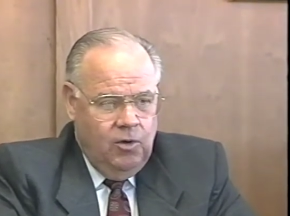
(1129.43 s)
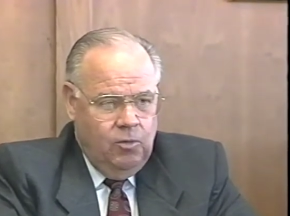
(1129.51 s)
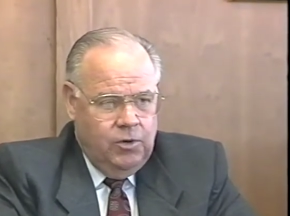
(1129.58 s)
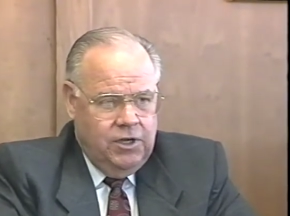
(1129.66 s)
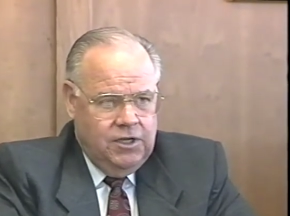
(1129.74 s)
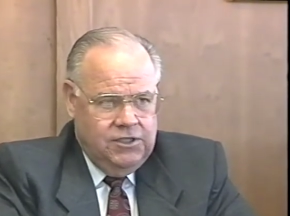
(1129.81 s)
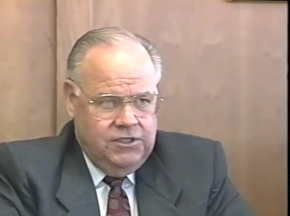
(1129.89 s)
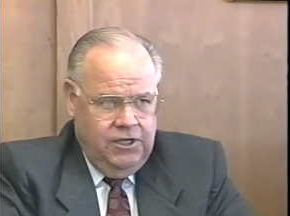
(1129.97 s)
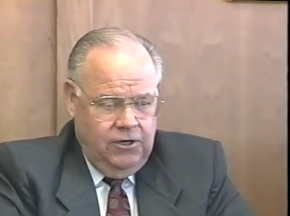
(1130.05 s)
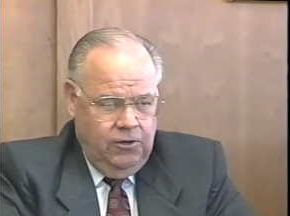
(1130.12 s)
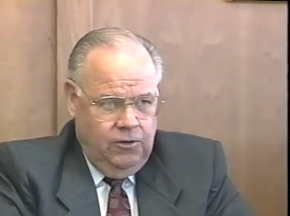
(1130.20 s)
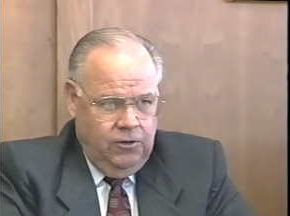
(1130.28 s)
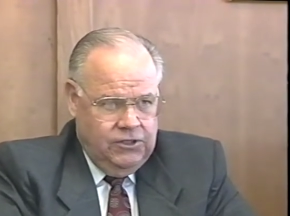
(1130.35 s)
We
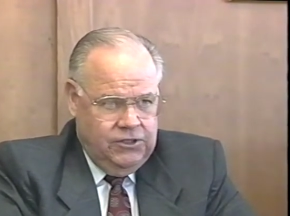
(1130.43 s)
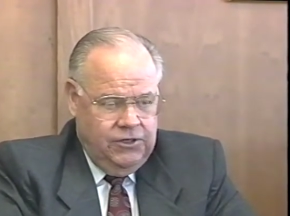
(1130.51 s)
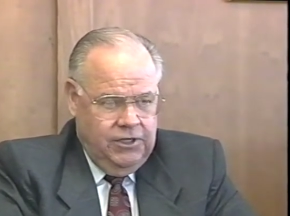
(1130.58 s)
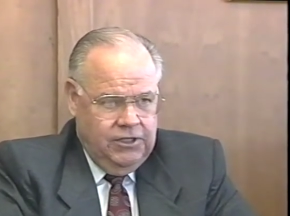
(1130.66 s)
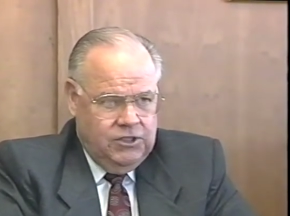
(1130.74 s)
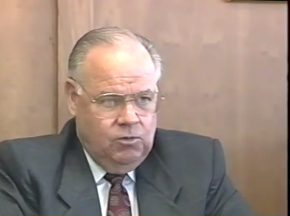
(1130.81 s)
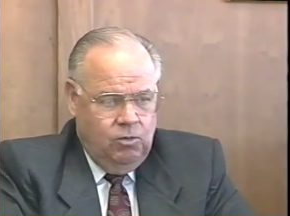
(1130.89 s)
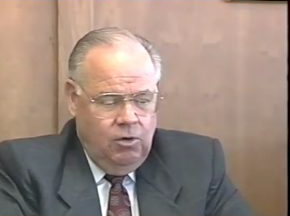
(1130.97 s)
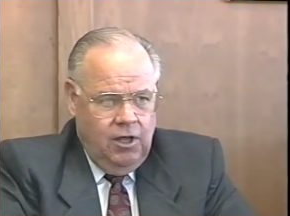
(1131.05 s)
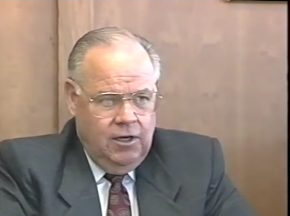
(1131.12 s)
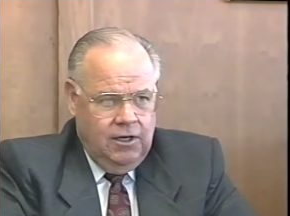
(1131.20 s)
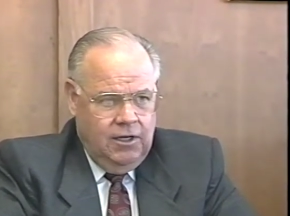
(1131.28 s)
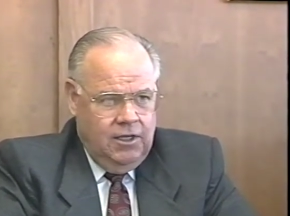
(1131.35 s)
considered those things,
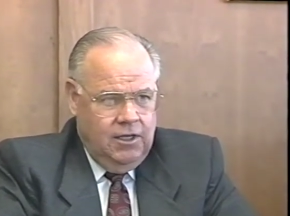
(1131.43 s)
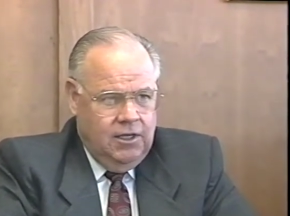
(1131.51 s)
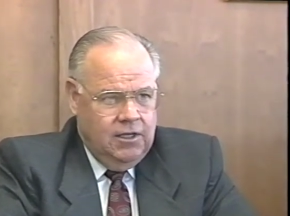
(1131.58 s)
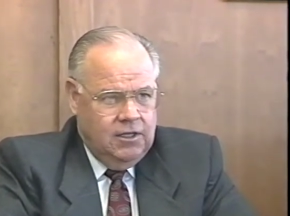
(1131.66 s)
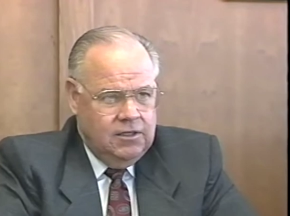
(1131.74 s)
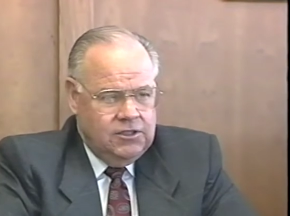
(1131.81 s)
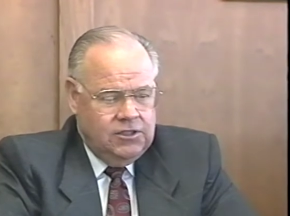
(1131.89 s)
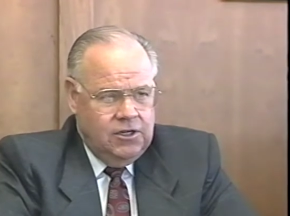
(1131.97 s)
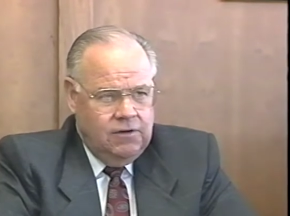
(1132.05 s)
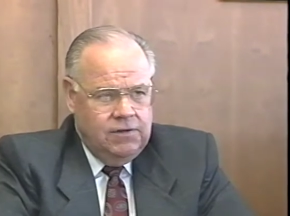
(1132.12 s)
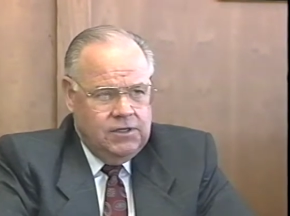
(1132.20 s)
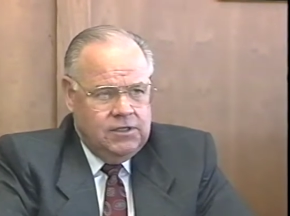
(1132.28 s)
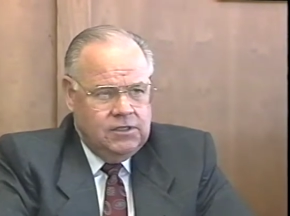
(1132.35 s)
quality,
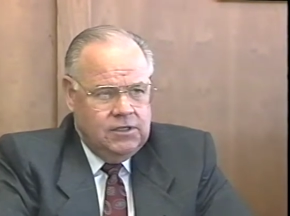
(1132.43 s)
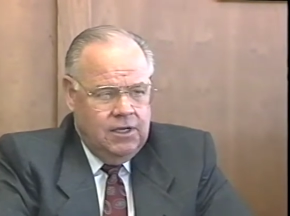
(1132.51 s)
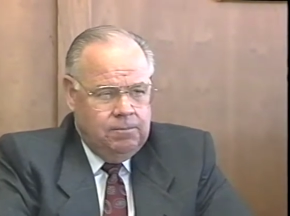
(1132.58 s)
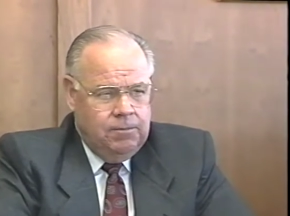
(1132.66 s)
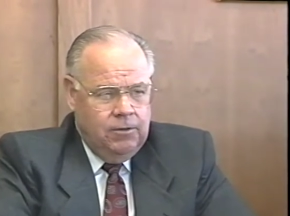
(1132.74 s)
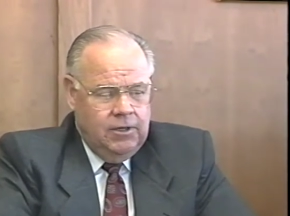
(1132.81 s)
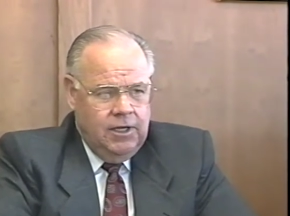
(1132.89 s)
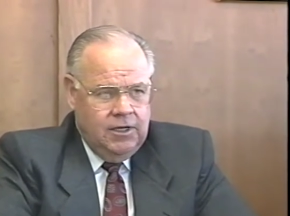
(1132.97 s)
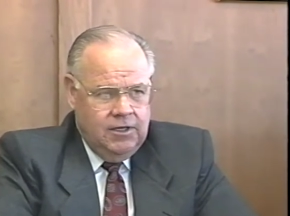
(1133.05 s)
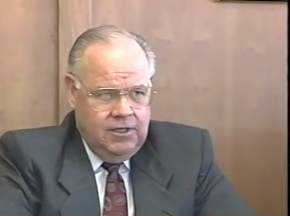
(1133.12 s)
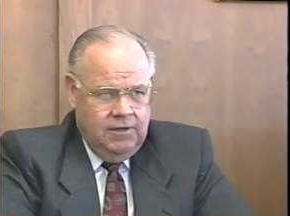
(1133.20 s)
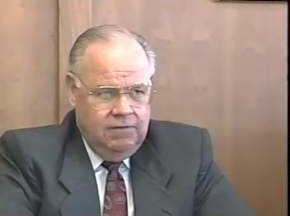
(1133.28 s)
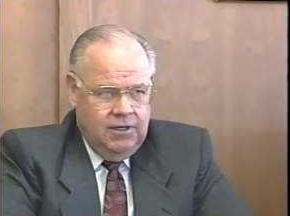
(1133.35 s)
service, and
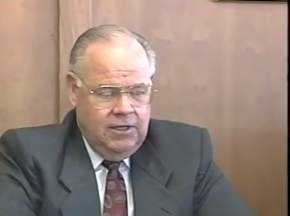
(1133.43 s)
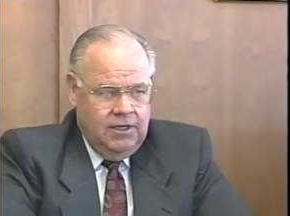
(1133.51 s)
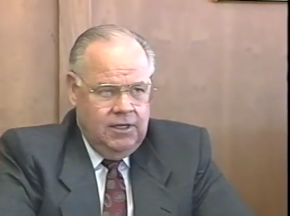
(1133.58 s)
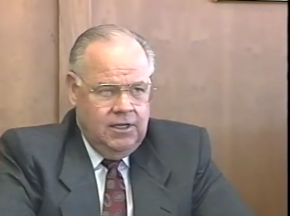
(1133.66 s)
productivity,